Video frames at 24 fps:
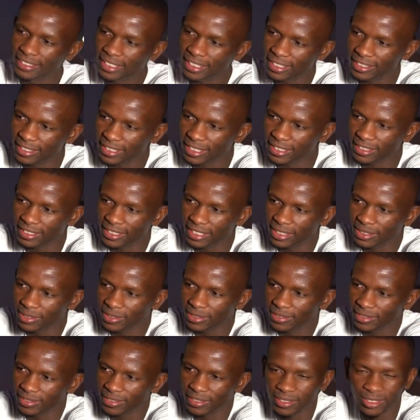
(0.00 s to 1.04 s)
easiest
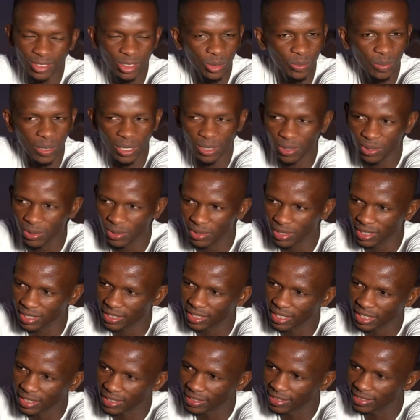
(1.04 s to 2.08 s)
thing, super glue this
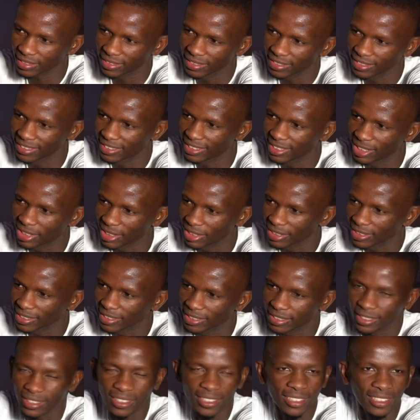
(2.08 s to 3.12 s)
thing on.
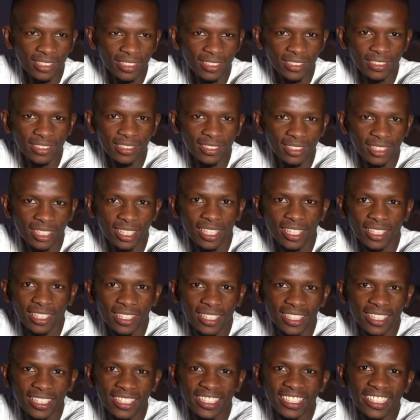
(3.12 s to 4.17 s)
And then,
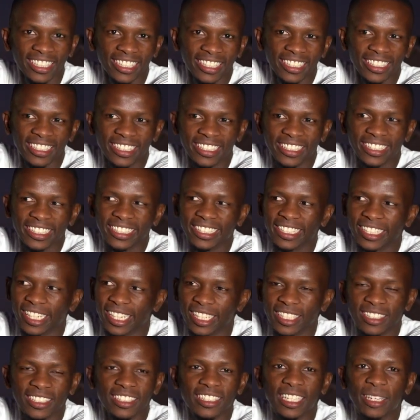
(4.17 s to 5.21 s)
at
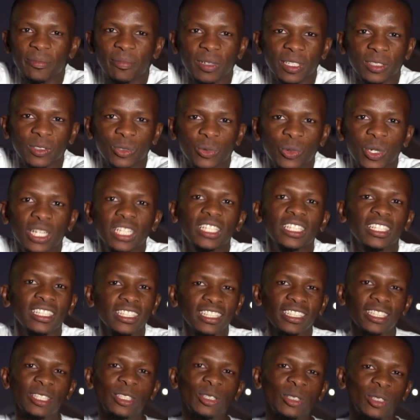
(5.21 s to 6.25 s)
least they must work,
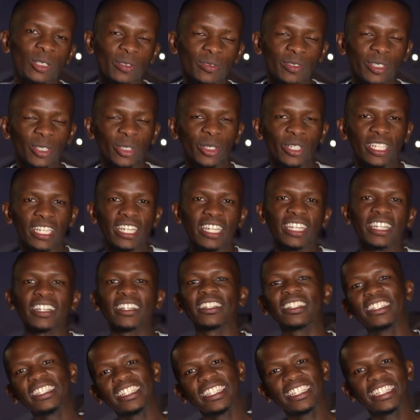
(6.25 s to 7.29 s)
for your
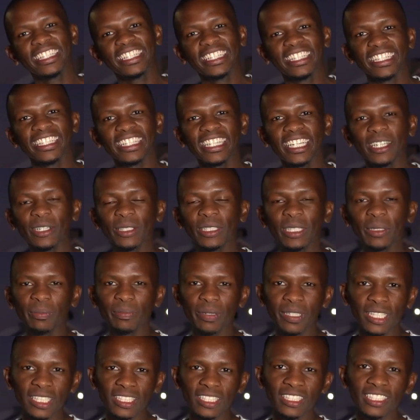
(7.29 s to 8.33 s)
area. Yeah, with the
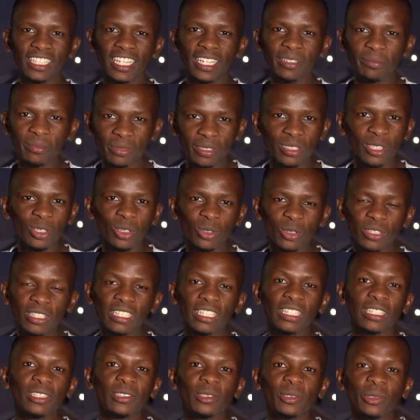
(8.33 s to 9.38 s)
badge, I'm still
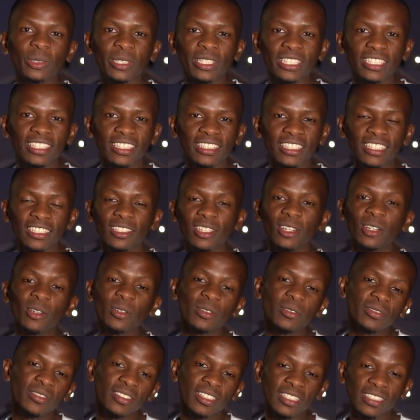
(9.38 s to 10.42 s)
looking into it. There's a lot
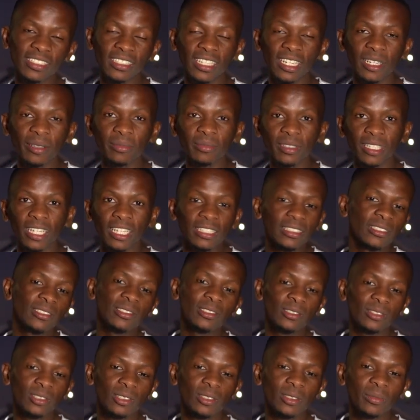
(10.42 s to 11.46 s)
of things that I'm trying to
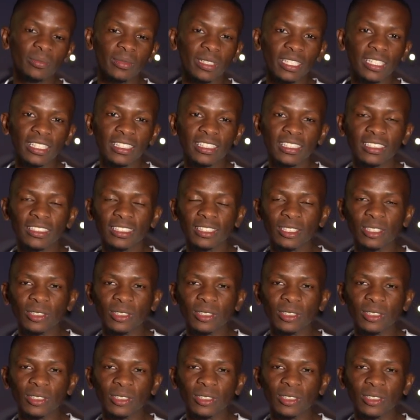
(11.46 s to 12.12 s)
do to make,